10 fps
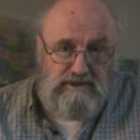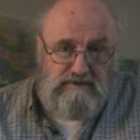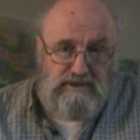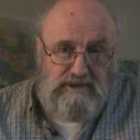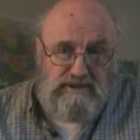
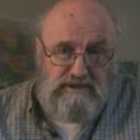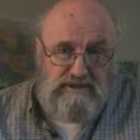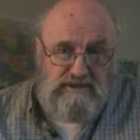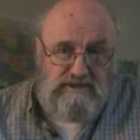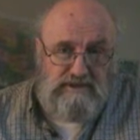
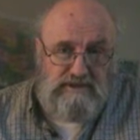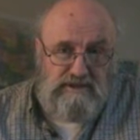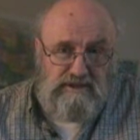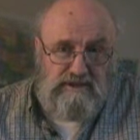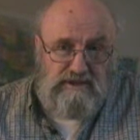Politicians
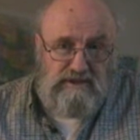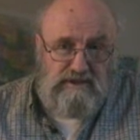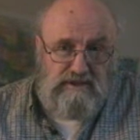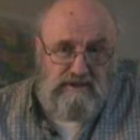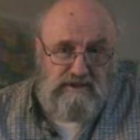are
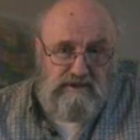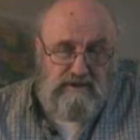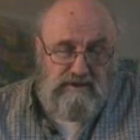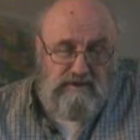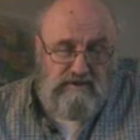
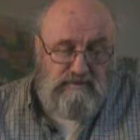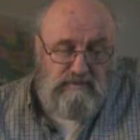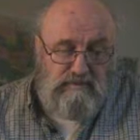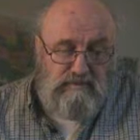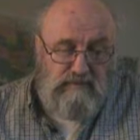
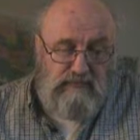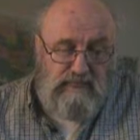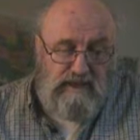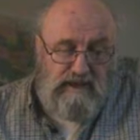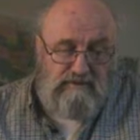
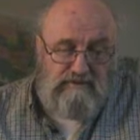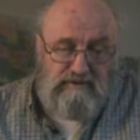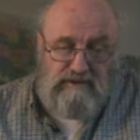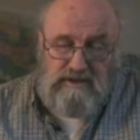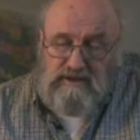uh, have
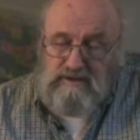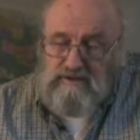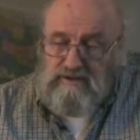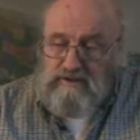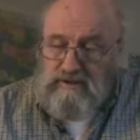uh,
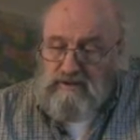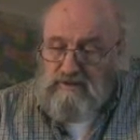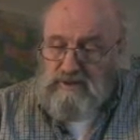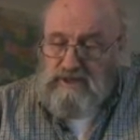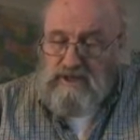
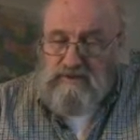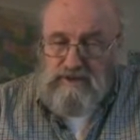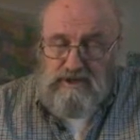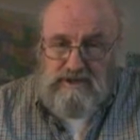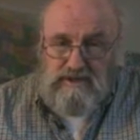what they
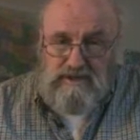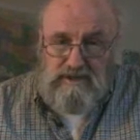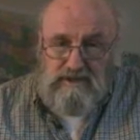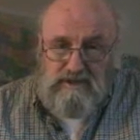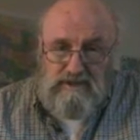want to
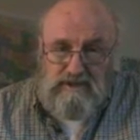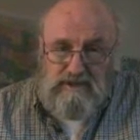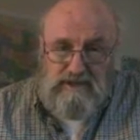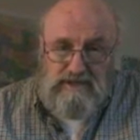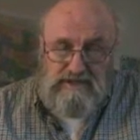
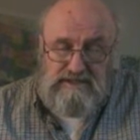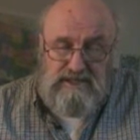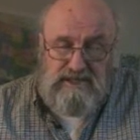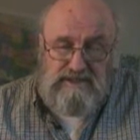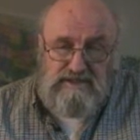get
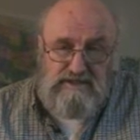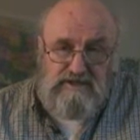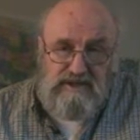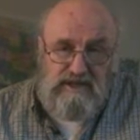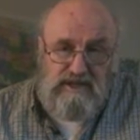said, so
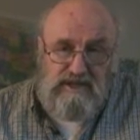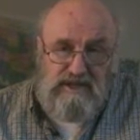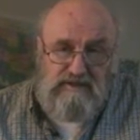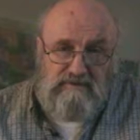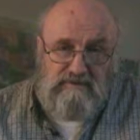they
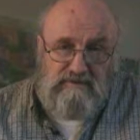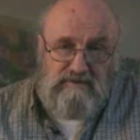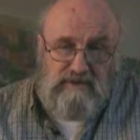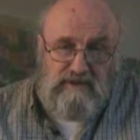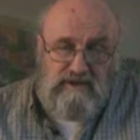give
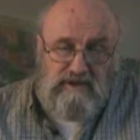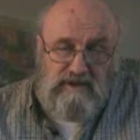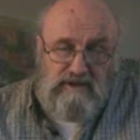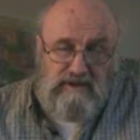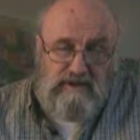
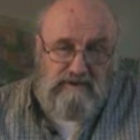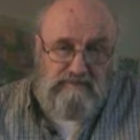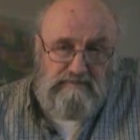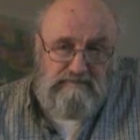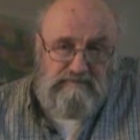
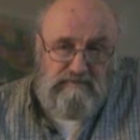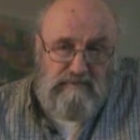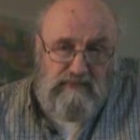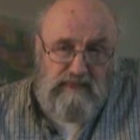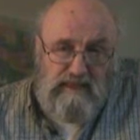
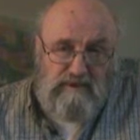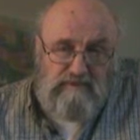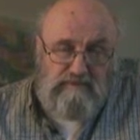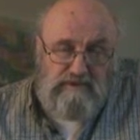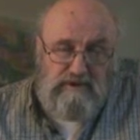um,
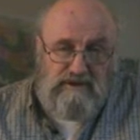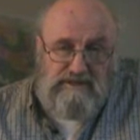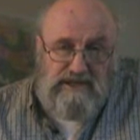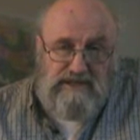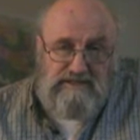reporters
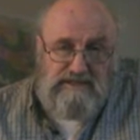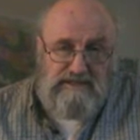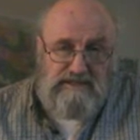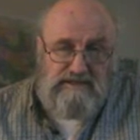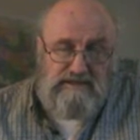
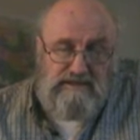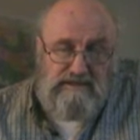access,